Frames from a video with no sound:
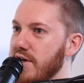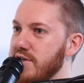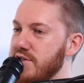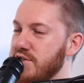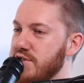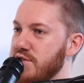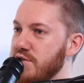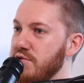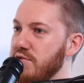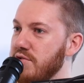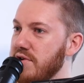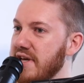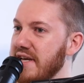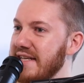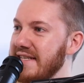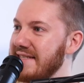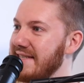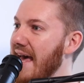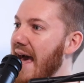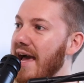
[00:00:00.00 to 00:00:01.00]
shoot
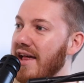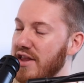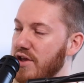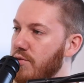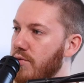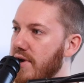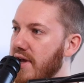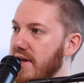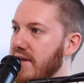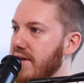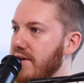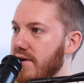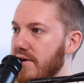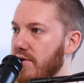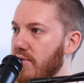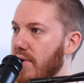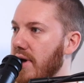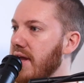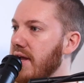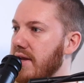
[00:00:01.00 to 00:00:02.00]
exactly what I need on
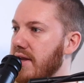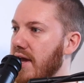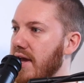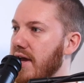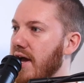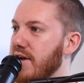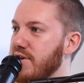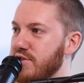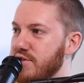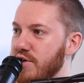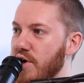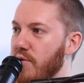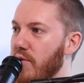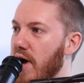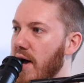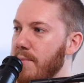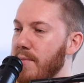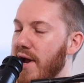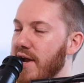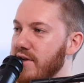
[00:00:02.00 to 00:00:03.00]
a wedding day. I show
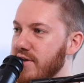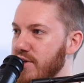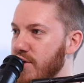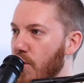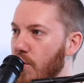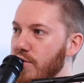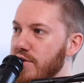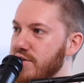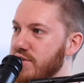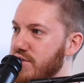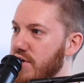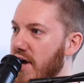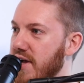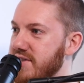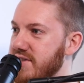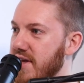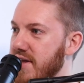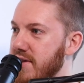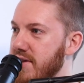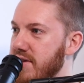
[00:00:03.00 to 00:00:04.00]
up, I know the
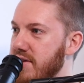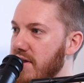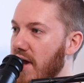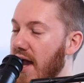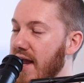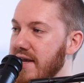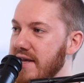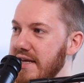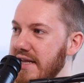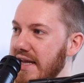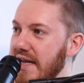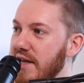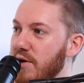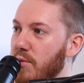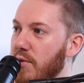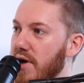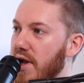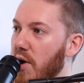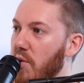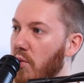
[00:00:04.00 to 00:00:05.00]
shots I need
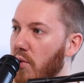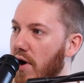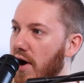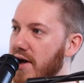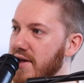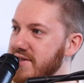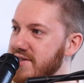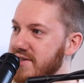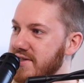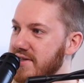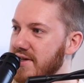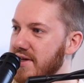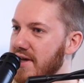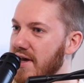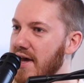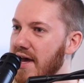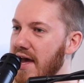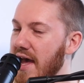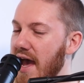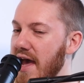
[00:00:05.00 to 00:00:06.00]
and what I want.
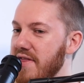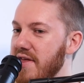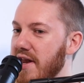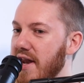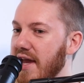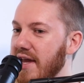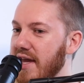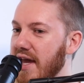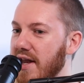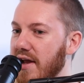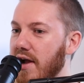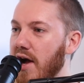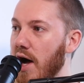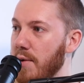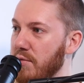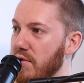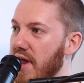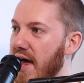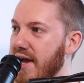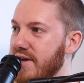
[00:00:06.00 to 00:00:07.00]
And then I get a
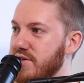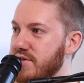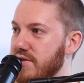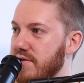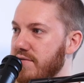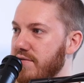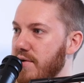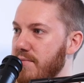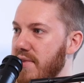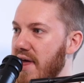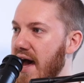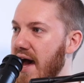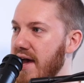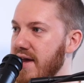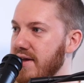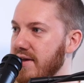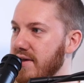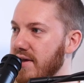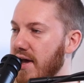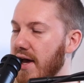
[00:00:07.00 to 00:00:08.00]
couple extra from
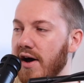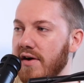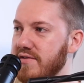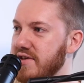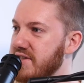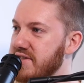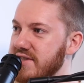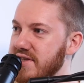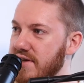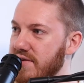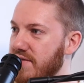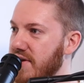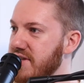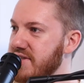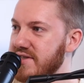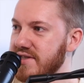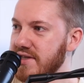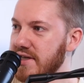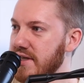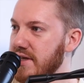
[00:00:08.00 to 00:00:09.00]
that. Obviously, if I
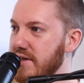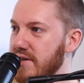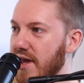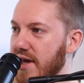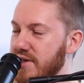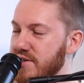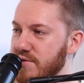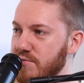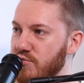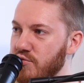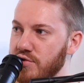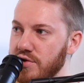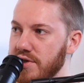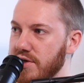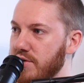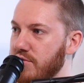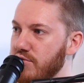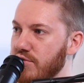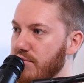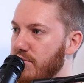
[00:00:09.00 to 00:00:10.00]
see like some
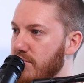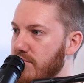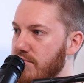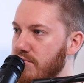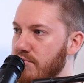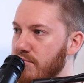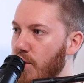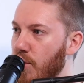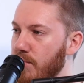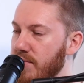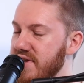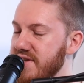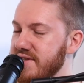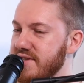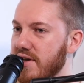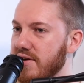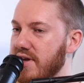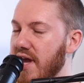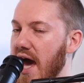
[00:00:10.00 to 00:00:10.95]
really cool moments, I'll